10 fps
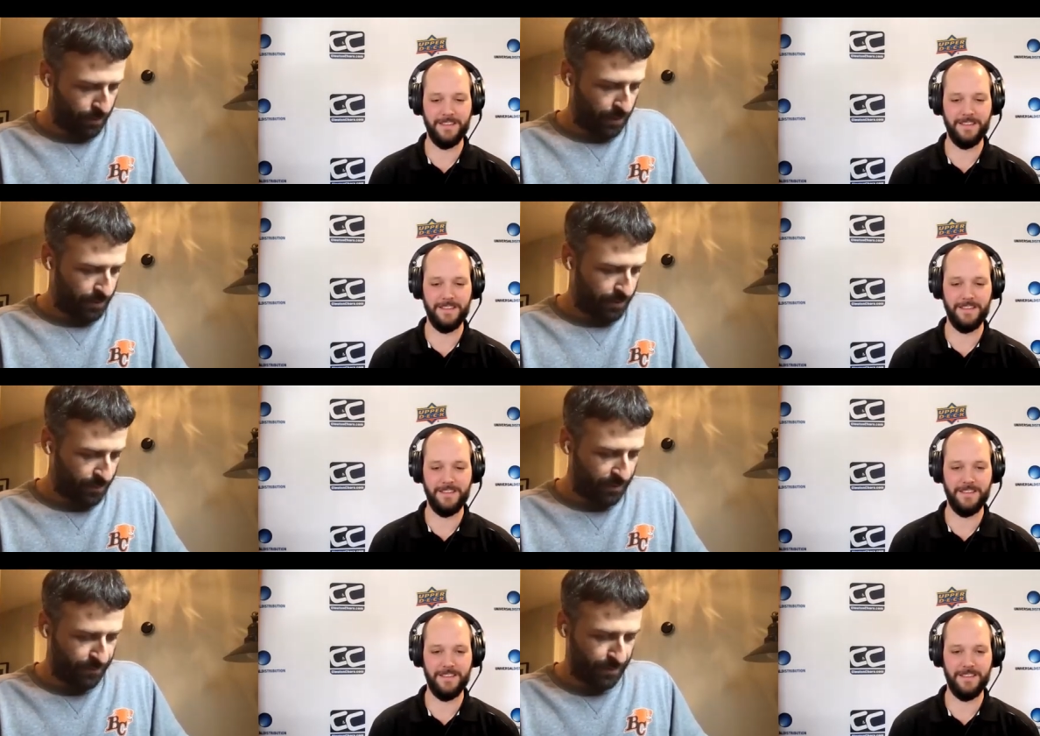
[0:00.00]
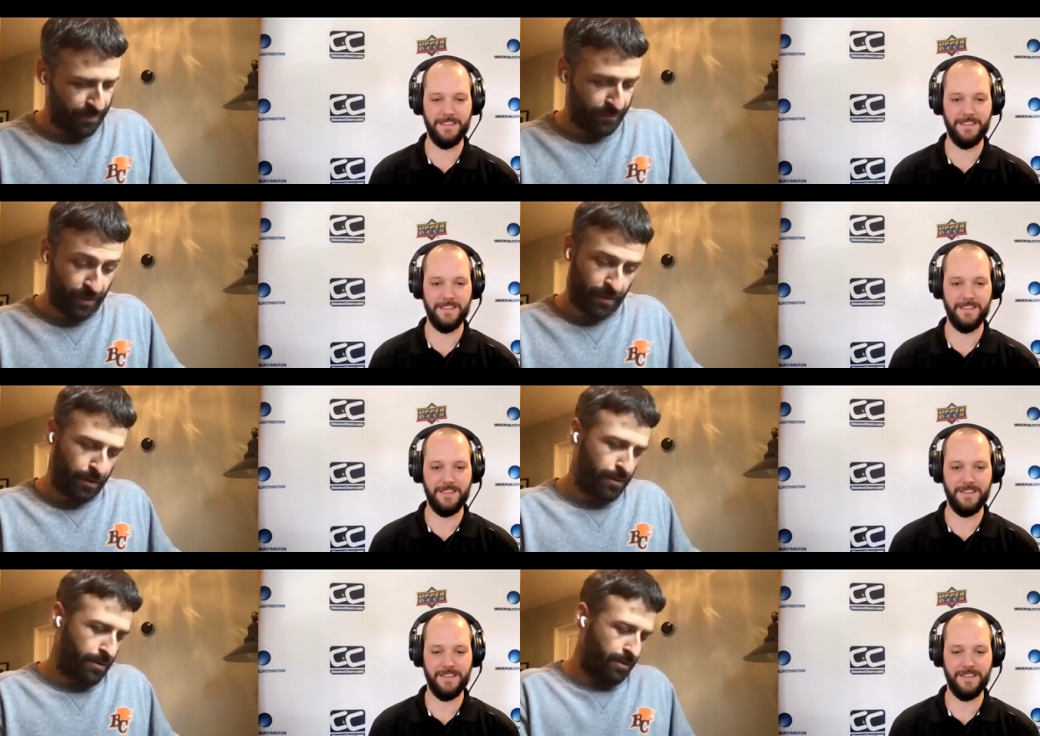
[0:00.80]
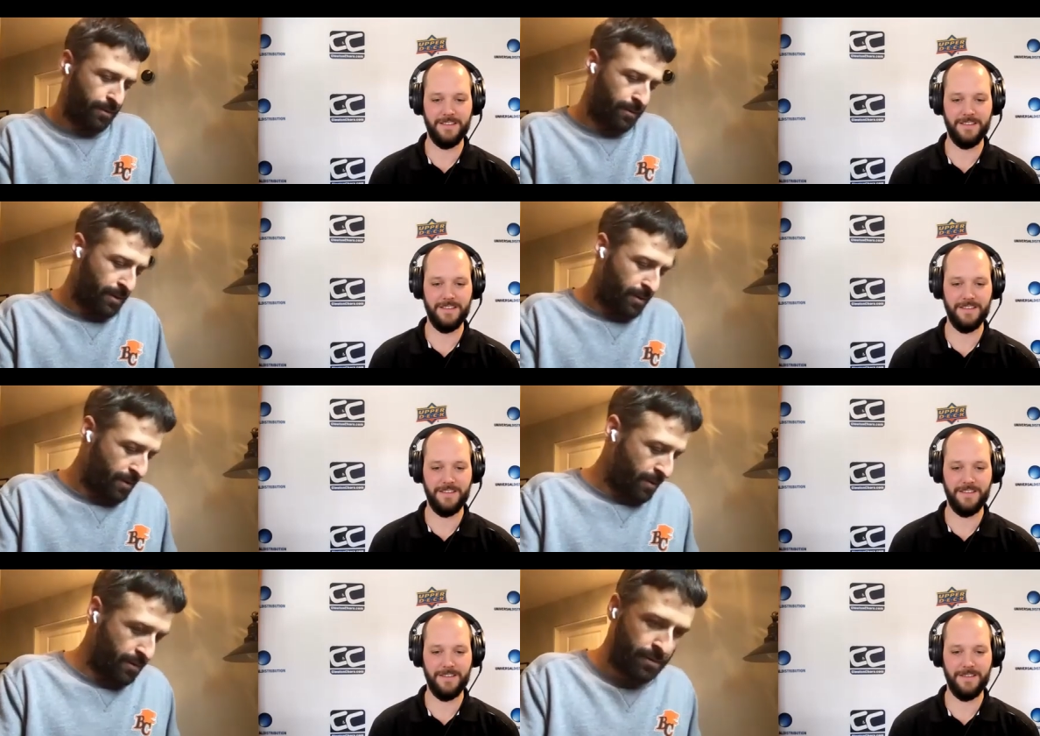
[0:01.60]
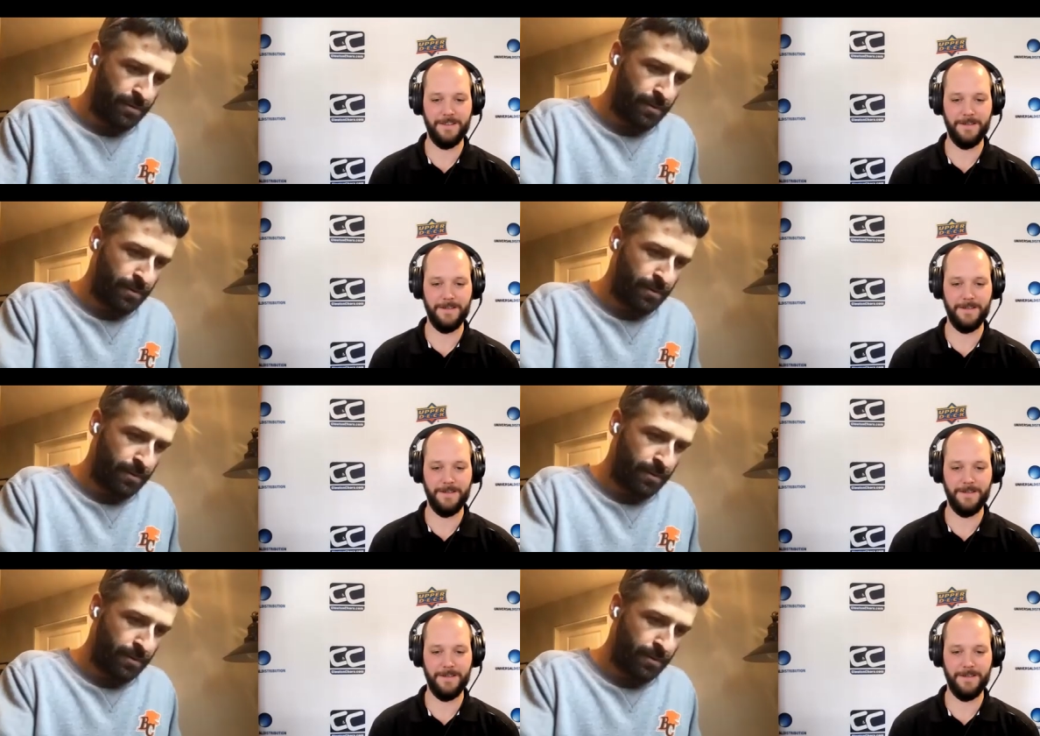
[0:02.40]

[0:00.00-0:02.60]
Speaker 1: We got some defensive guys. All right.